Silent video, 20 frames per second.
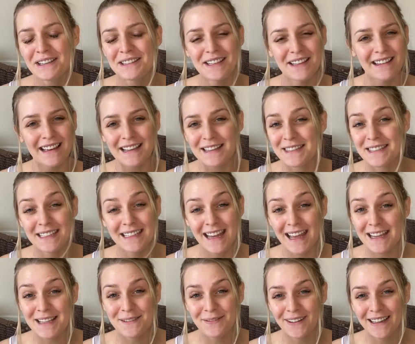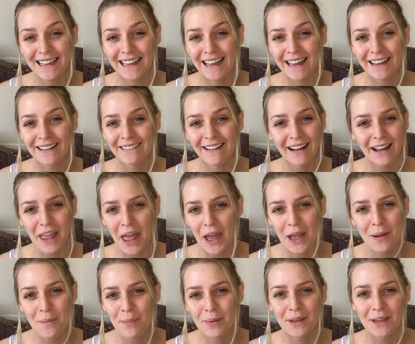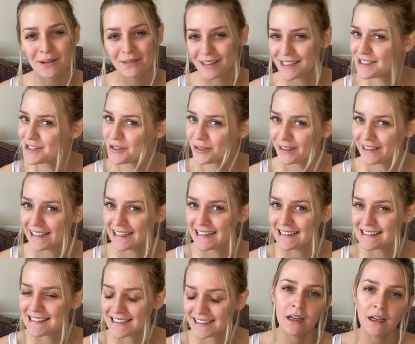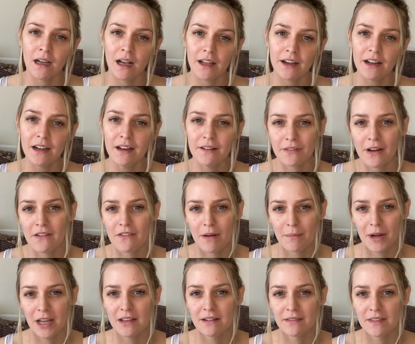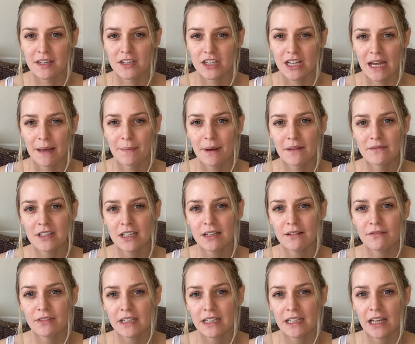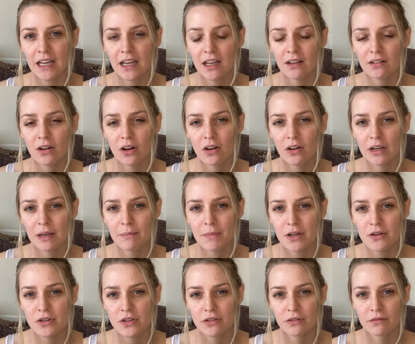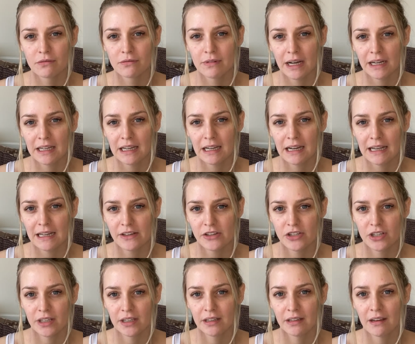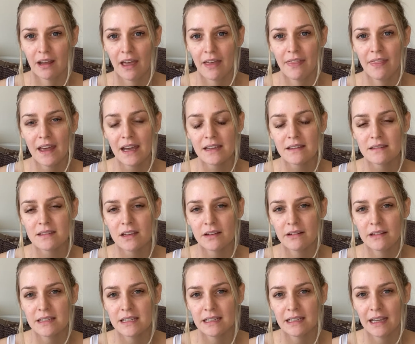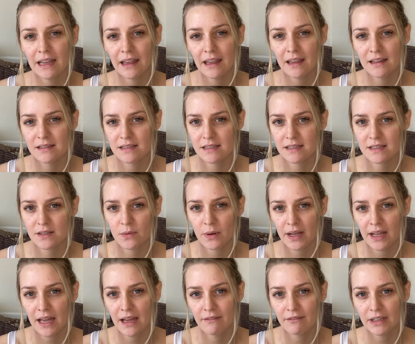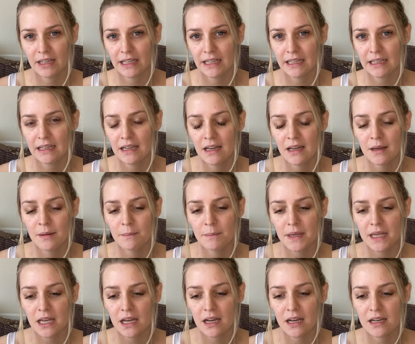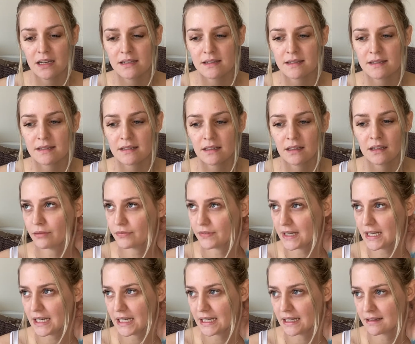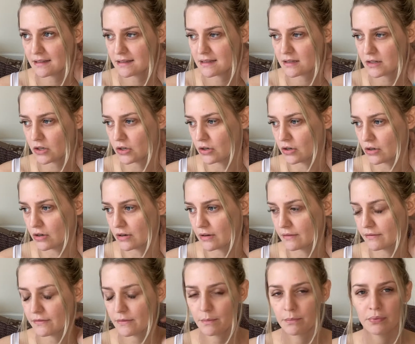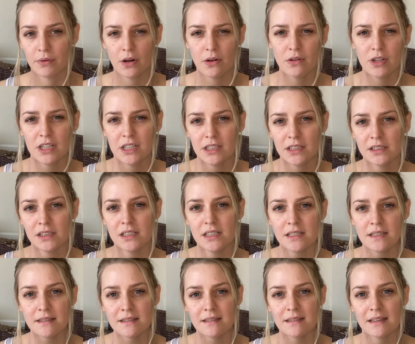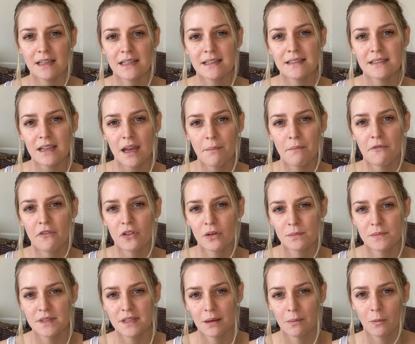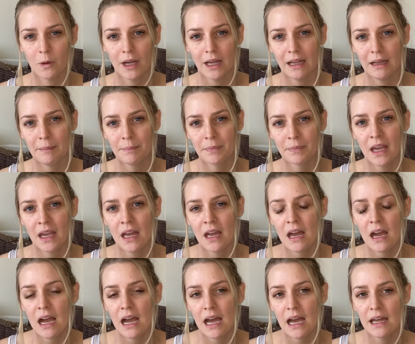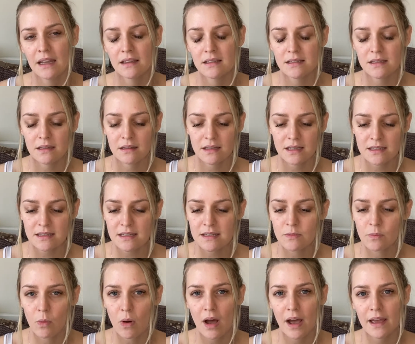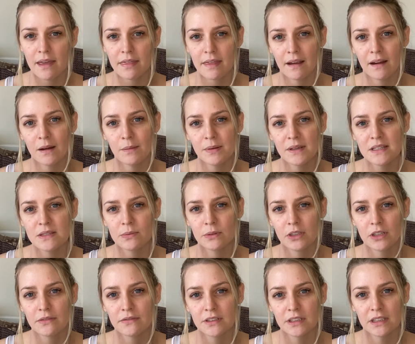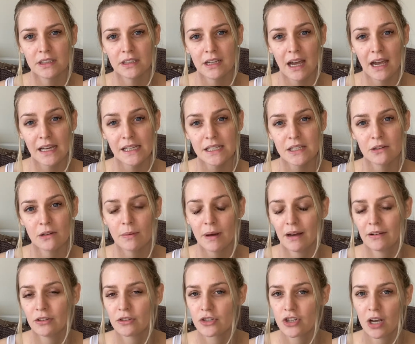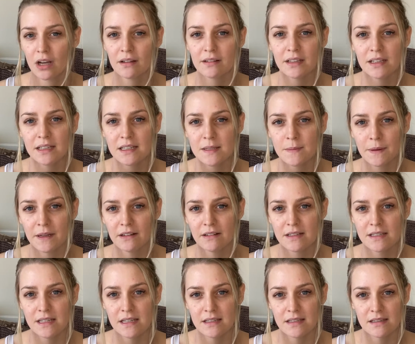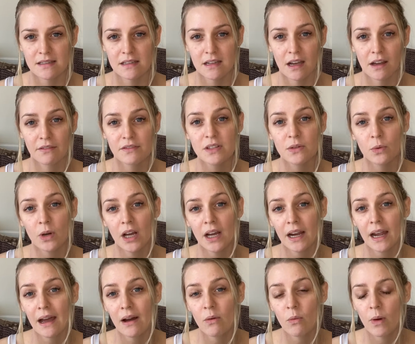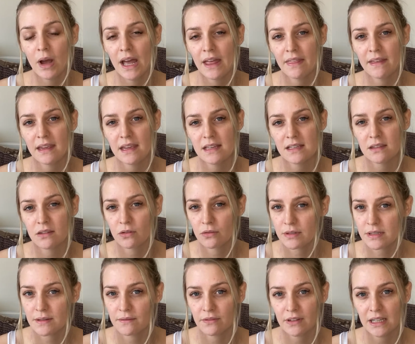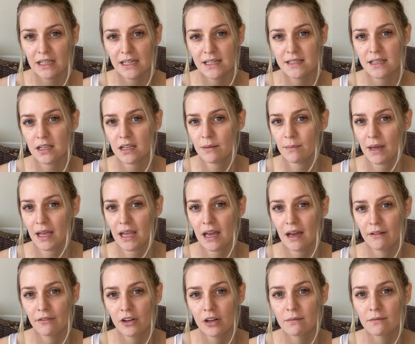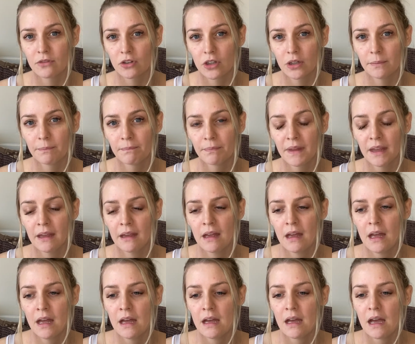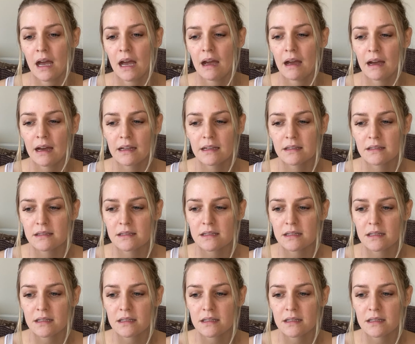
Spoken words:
that's today's video. I hope you enjoy it. I don't know if I've uploaded this yet, but I've done a video on emotional regulation, and that's going to link into this quite heavily because feelings of brokenness, they stem from somewhere. And this is why therapists will often ask you about your childhood experiences and stuff to work out where these thoughts and feelings that you may have come from. And